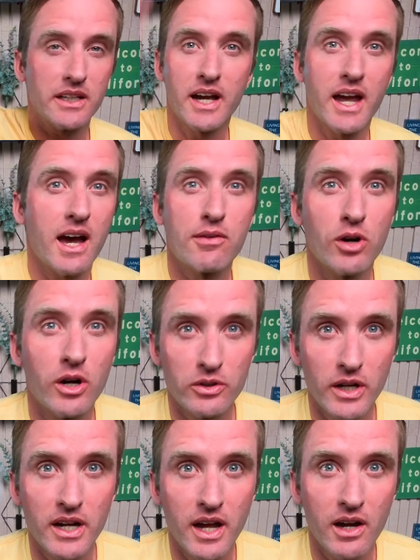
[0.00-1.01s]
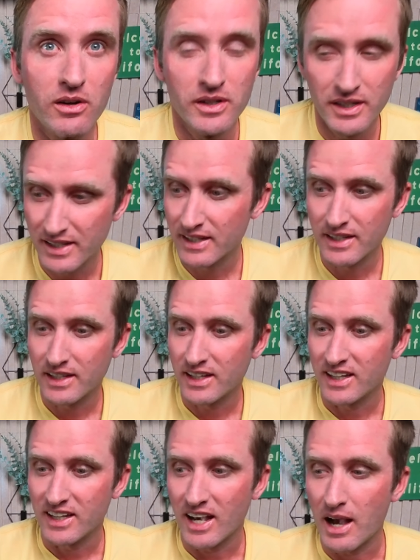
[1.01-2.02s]
like I have on right now.
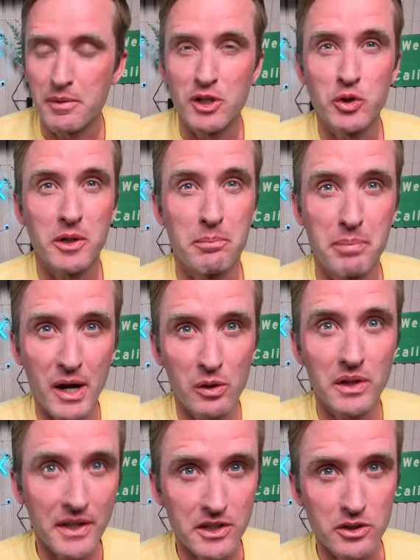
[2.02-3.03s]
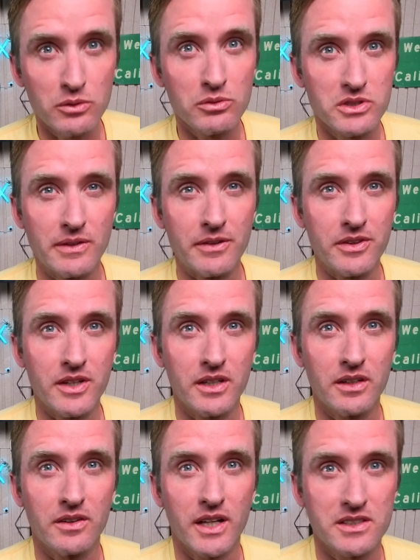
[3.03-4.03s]
I mean, you could barely use the
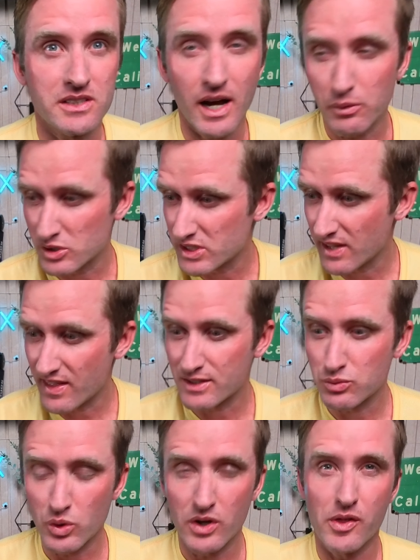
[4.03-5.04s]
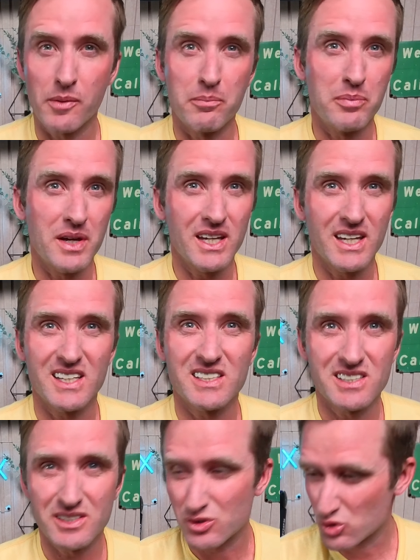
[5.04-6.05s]
thing. I would say that's one of the
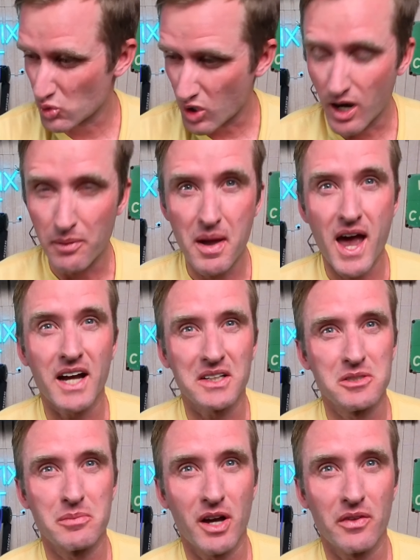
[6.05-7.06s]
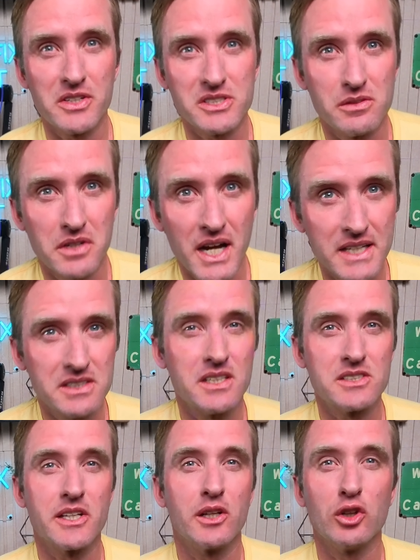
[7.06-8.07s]
biggest drawbacks about this device
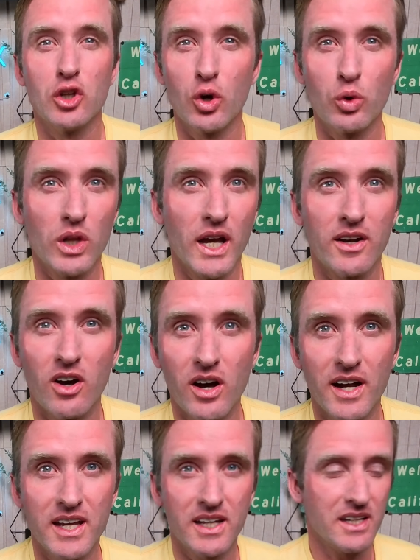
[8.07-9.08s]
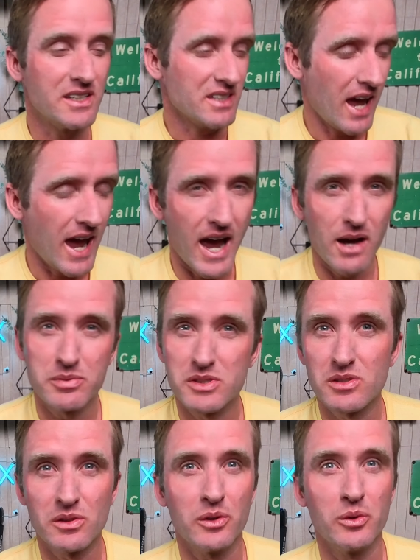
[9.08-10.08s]
is the low light on it is
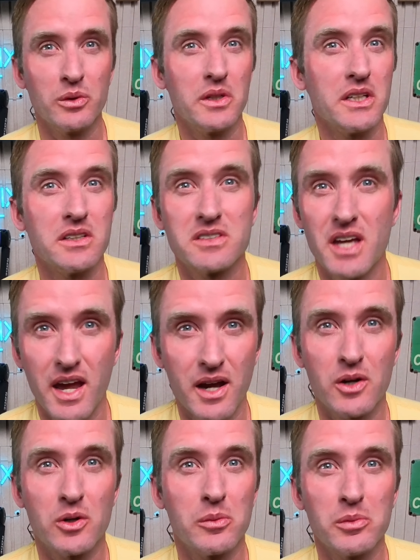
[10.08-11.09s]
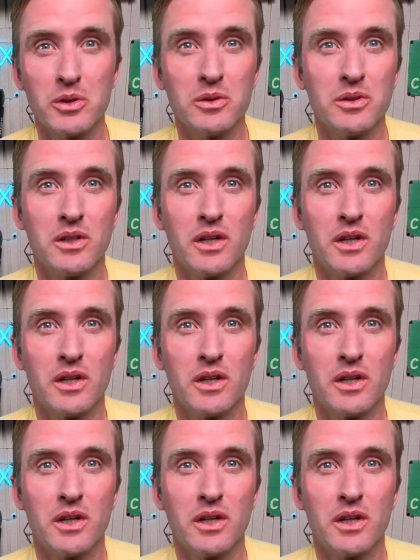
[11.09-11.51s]
absolutely terrible.